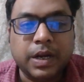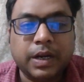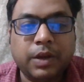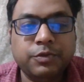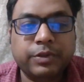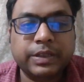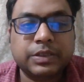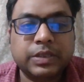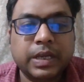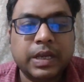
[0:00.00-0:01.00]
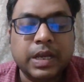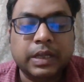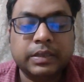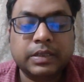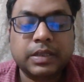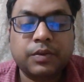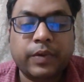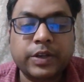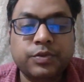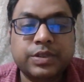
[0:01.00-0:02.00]
Now you can say that, sir,
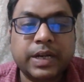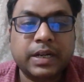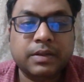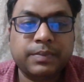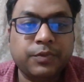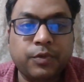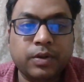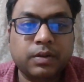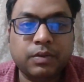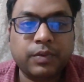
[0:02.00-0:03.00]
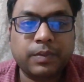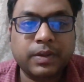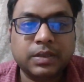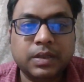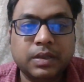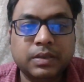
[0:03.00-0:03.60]
why to start before 1 month?